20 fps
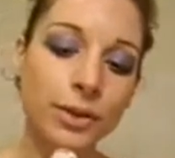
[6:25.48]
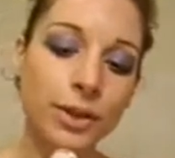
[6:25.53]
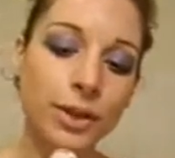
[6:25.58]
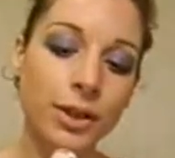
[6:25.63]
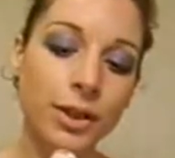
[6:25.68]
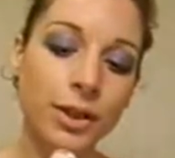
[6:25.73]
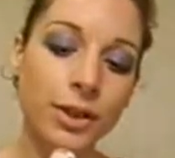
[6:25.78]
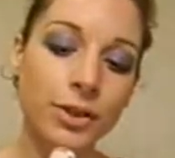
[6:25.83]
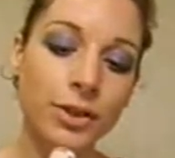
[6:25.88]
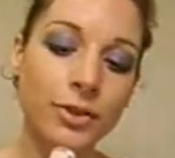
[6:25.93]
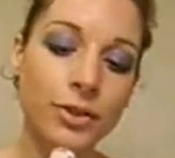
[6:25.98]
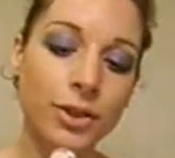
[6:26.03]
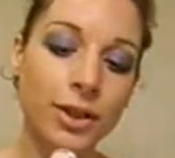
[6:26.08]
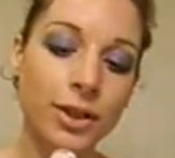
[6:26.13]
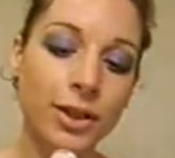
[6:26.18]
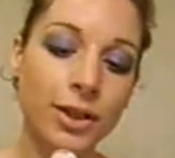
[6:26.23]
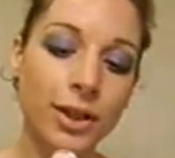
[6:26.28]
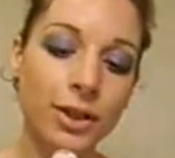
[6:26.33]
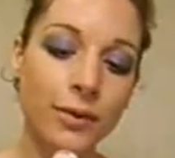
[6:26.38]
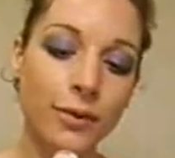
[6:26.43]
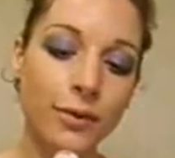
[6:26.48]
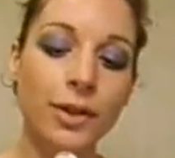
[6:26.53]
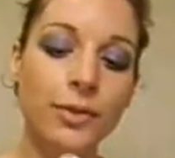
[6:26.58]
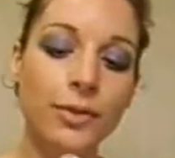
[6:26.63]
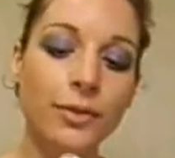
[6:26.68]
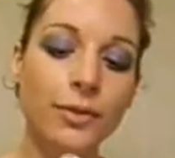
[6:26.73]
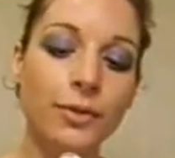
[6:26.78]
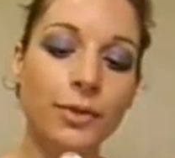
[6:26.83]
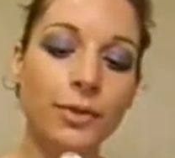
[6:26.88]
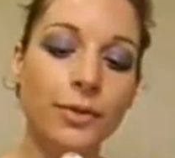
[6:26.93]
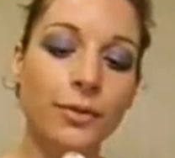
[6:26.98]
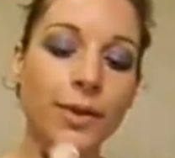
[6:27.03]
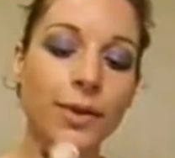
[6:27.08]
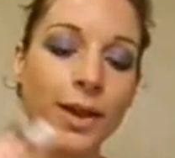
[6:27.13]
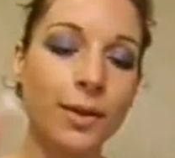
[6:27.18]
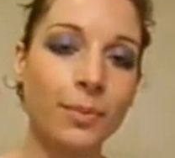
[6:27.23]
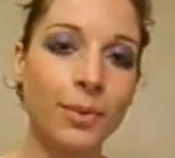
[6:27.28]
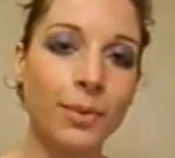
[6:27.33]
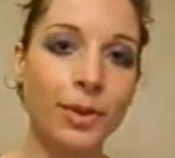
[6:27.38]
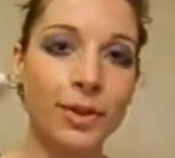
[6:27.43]
Geneva. Their
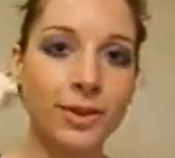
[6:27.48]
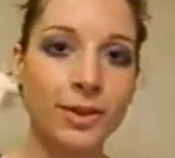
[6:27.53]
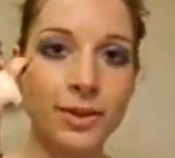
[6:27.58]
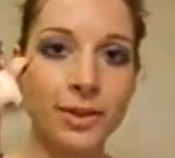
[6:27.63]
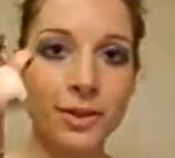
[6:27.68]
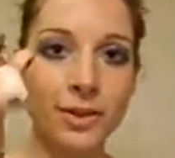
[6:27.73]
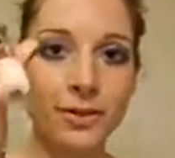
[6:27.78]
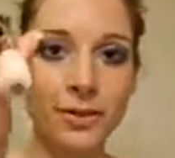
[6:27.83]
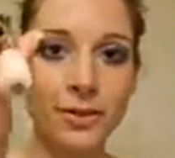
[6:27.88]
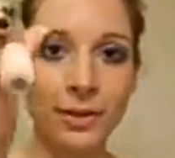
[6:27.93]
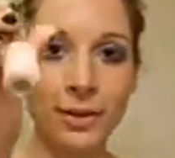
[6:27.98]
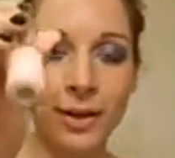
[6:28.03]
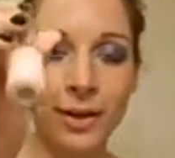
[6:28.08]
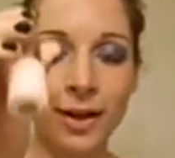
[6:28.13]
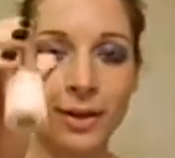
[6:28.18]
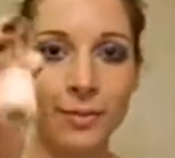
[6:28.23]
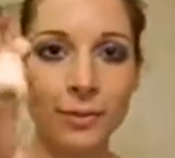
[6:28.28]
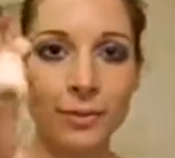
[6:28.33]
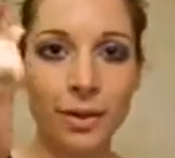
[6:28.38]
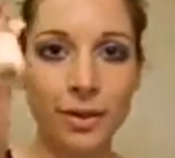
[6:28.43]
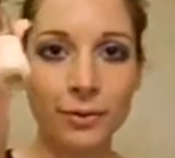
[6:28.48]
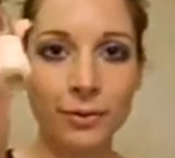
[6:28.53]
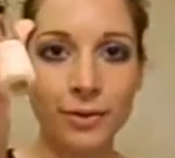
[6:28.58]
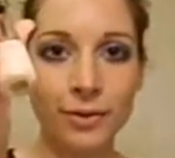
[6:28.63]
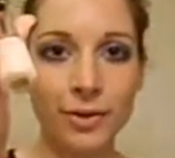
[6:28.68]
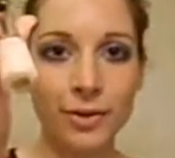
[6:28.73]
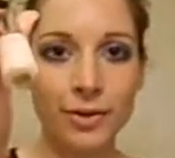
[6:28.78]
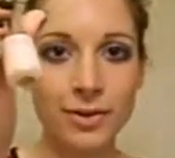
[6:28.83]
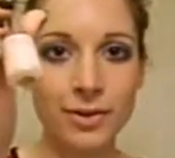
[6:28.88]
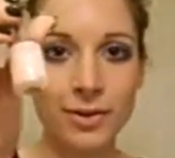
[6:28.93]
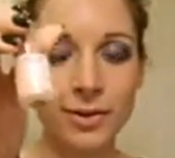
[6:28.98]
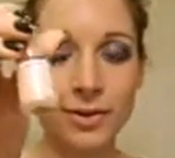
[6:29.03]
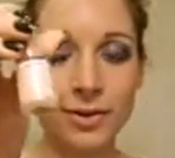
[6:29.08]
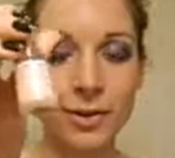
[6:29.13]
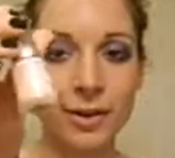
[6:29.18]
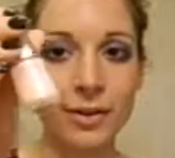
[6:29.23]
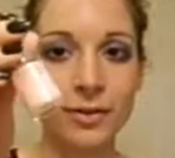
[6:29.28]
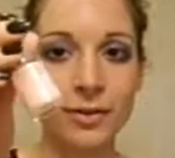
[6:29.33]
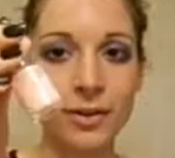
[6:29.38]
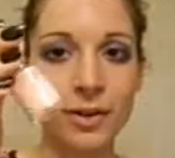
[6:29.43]
polishes are named after cities, I
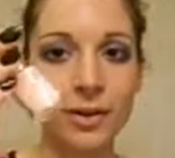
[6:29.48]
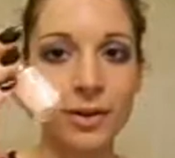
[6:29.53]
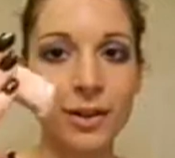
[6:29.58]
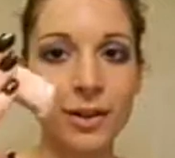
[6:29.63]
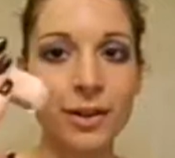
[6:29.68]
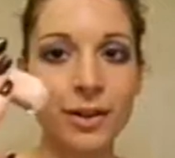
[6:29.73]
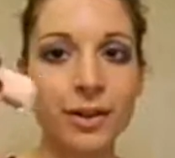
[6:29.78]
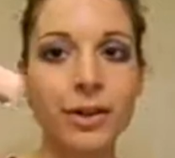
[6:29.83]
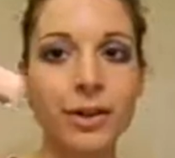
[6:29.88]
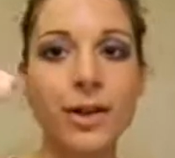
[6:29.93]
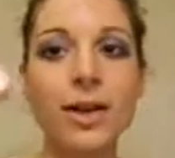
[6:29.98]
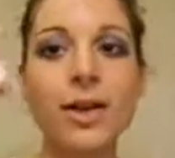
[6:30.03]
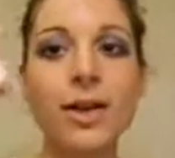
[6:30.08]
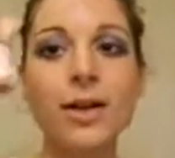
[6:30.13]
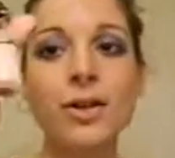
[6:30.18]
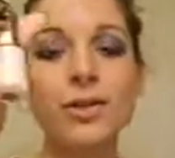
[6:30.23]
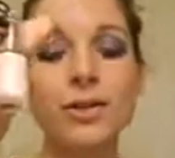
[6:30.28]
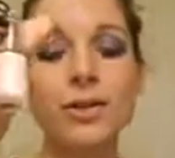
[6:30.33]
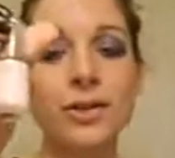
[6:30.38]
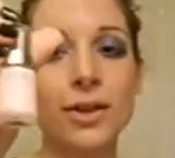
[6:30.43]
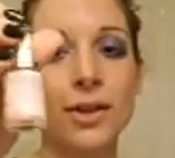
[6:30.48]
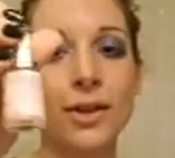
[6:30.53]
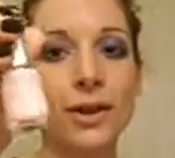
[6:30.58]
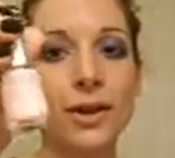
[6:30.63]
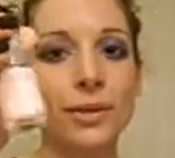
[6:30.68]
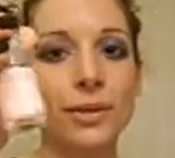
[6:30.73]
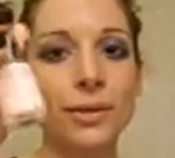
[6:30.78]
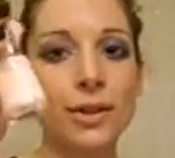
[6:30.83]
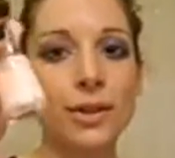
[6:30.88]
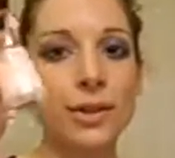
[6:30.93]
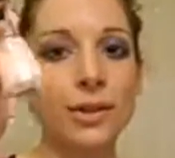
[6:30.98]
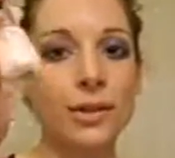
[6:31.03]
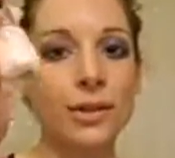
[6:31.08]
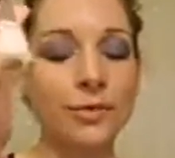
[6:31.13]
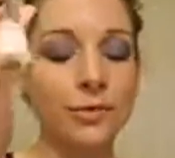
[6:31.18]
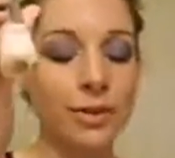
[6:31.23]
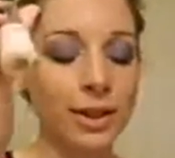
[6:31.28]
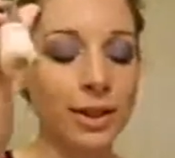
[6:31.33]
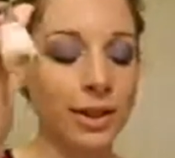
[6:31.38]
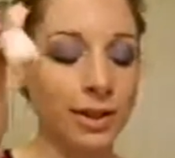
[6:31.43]
think, so that one's really
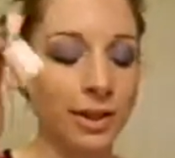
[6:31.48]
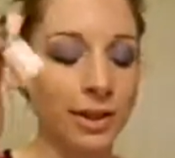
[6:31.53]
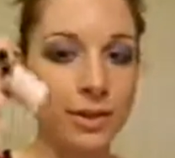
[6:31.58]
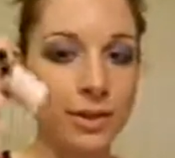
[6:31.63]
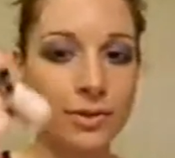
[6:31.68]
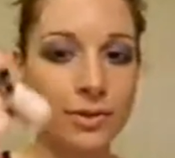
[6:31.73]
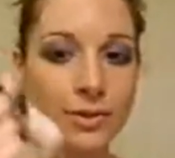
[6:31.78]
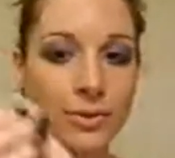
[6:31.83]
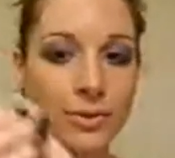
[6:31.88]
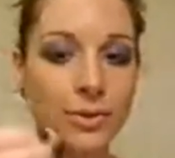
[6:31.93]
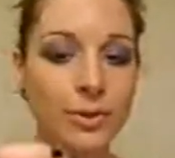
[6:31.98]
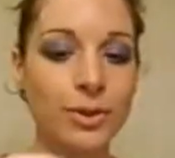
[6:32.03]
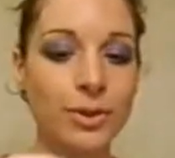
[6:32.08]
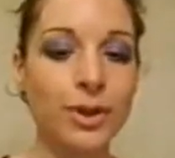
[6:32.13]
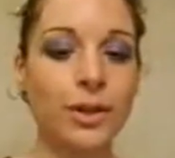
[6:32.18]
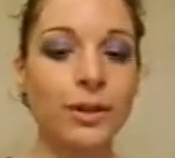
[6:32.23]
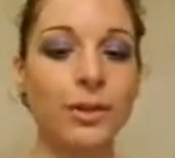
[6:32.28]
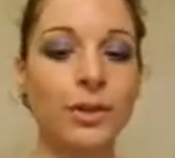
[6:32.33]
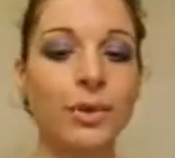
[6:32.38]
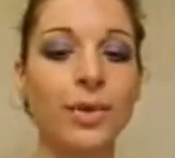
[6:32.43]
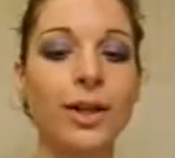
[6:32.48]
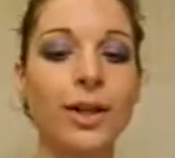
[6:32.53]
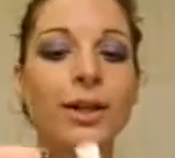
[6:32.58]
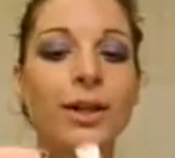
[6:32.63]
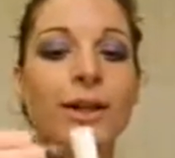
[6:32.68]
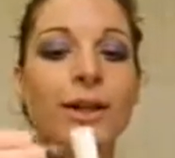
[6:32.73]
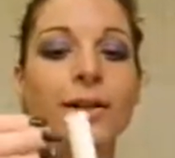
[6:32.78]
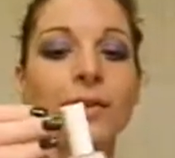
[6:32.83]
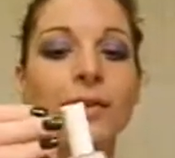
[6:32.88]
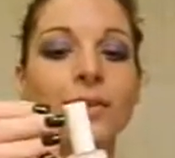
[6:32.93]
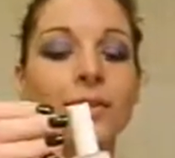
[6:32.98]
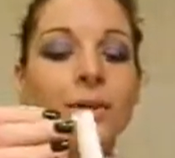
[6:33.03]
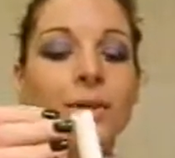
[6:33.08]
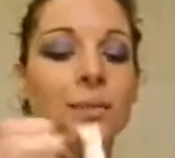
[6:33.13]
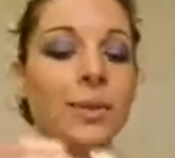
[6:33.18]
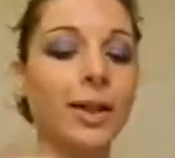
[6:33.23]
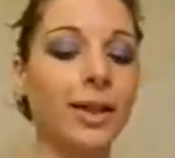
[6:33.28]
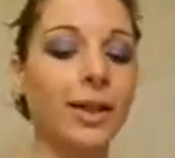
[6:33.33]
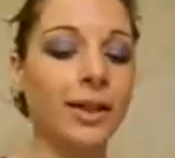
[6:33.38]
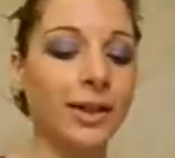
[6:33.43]
nice, also quite icy
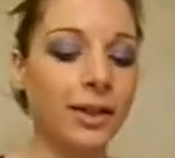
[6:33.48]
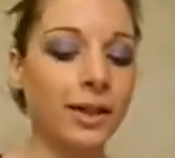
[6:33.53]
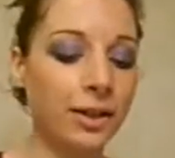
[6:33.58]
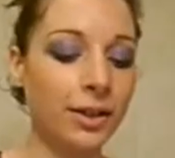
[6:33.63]
pink.